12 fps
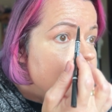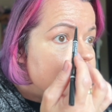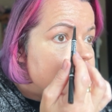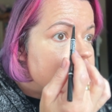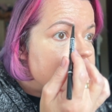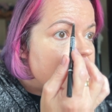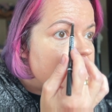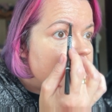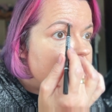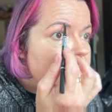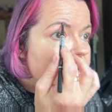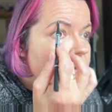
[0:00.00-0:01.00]

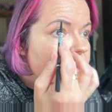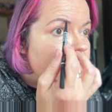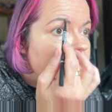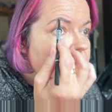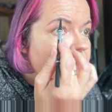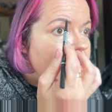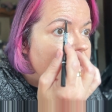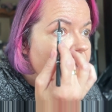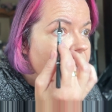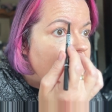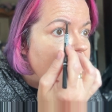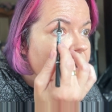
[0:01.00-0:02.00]
So
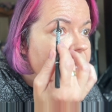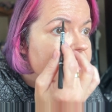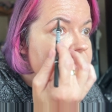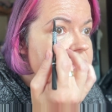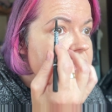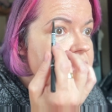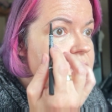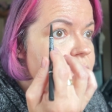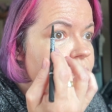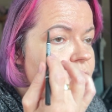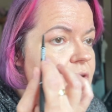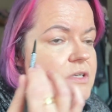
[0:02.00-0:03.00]
I use this
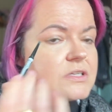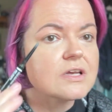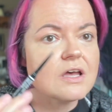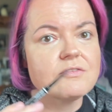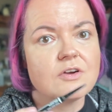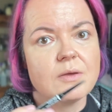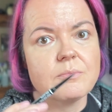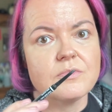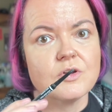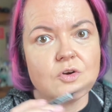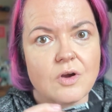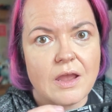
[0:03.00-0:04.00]
more to cover up
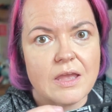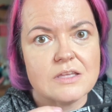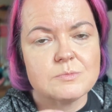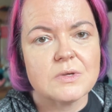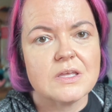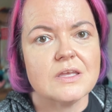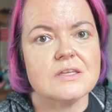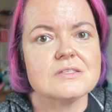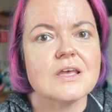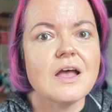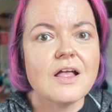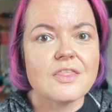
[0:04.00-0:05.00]
the grays because
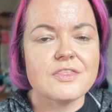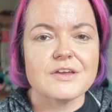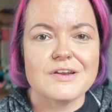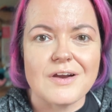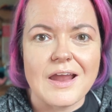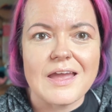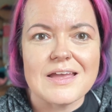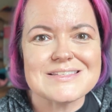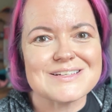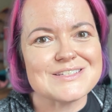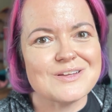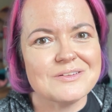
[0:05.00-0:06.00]
the grays
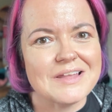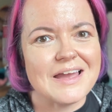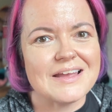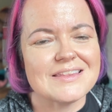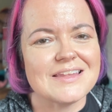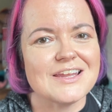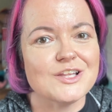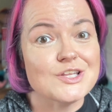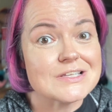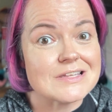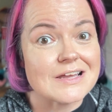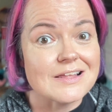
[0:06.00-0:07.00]
are so light that it
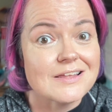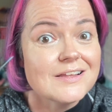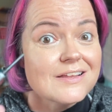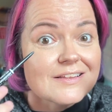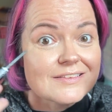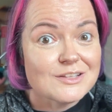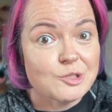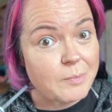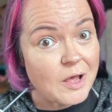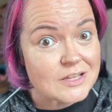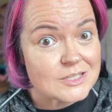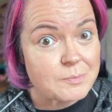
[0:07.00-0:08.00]
looks like little
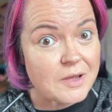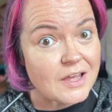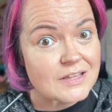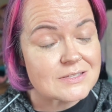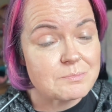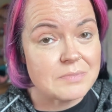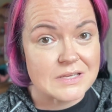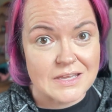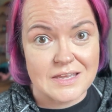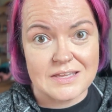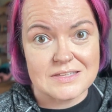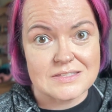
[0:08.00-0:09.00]
bald spots
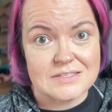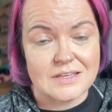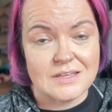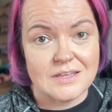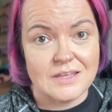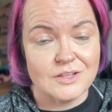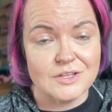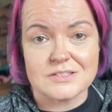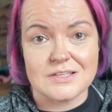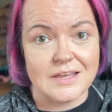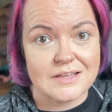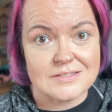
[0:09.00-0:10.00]
because it
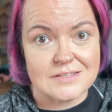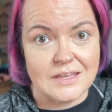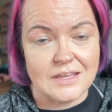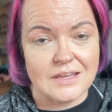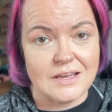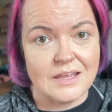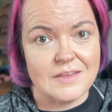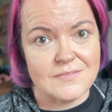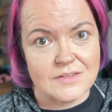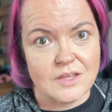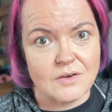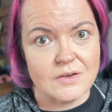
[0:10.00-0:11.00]
looks like skin
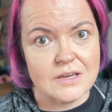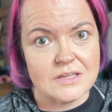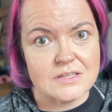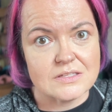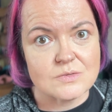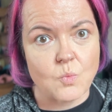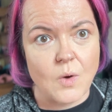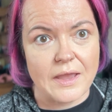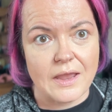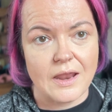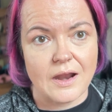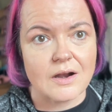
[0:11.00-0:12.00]
even though it is
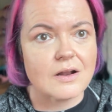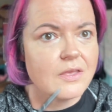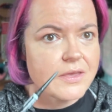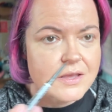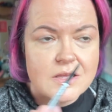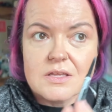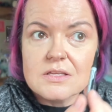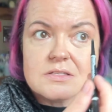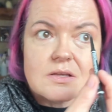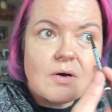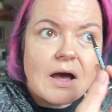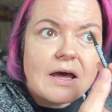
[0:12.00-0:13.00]
white hair.
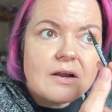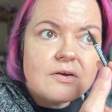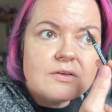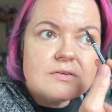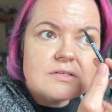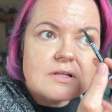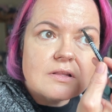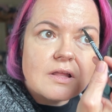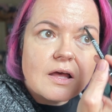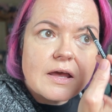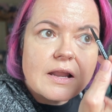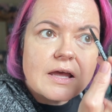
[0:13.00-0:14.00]
So I don't use a
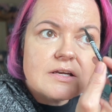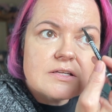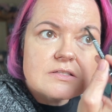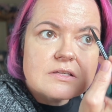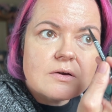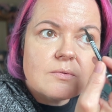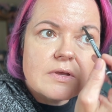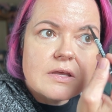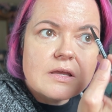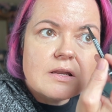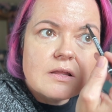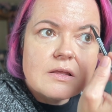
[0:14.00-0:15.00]
lot. I just go
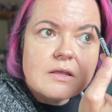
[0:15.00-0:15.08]
in